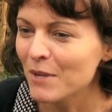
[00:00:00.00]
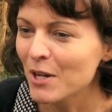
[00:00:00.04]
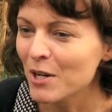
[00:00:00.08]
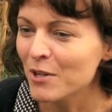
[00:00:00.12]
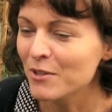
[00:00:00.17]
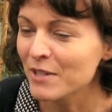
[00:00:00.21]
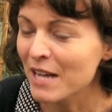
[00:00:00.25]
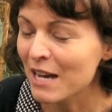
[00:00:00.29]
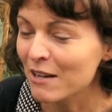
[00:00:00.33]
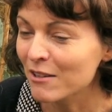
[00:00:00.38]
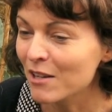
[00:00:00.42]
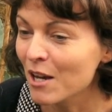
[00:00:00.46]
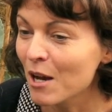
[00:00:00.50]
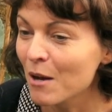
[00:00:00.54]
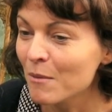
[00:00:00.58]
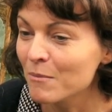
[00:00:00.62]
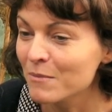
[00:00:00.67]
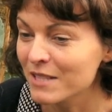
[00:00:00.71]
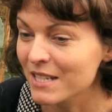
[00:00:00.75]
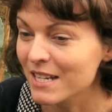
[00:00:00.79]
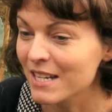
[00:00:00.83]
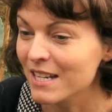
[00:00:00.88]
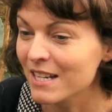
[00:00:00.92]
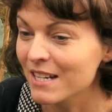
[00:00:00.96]
who now
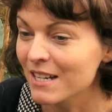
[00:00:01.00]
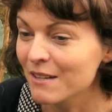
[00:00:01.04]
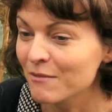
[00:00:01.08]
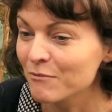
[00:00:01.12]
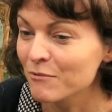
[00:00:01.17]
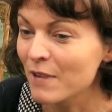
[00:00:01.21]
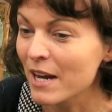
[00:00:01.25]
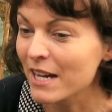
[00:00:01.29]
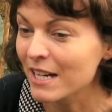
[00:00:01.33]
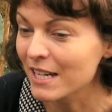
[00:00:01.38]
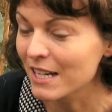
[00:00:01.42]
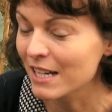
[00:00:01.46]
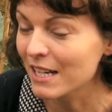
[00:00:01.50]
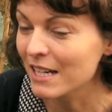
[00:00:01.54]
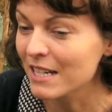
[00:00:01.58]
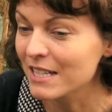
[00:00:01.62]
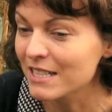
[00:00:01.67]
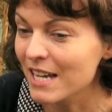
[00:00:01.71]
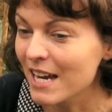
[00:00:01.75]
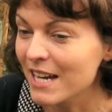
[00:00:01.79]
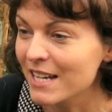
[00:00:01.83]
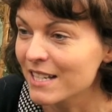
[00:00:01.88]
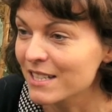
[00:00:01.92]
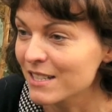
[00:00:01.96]
comes in and regularly
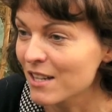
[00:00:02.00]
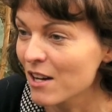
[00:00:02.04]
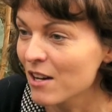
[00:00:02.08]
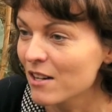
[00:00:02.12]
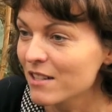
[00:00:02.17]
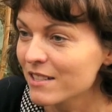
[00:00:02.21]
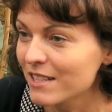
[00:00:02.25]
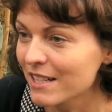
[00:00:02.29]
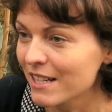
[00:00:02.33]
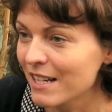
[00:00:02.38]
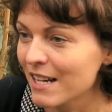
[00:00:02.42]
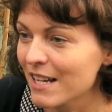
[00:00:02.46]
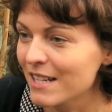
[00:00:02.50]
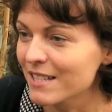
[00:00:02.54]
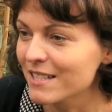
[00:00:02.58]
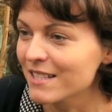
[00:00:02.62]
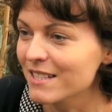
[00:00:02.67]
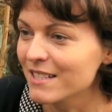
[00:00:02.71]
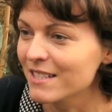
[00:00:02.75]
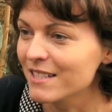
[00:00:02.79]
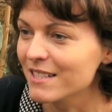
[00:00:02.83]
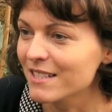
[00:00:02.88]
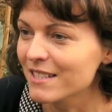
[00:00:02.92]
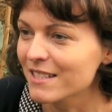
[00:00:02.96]
takes gardening
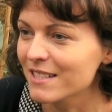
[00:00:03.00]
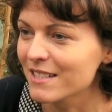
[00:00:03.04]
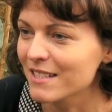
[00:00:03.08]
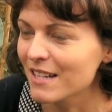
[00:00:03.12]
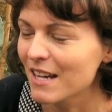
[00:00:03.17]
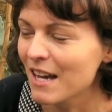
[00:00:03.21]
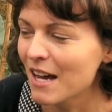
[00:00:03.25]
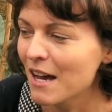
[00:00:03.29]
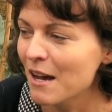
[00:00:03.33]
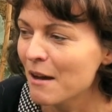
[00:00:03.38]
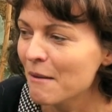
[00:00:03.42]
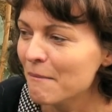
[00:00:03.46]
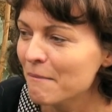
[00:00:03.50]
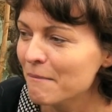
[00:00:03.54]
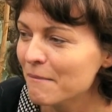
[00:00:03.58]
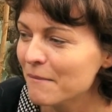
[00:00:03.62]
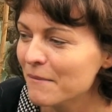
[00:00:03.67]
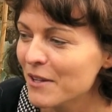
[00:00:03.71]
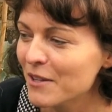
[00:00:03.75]
lessons at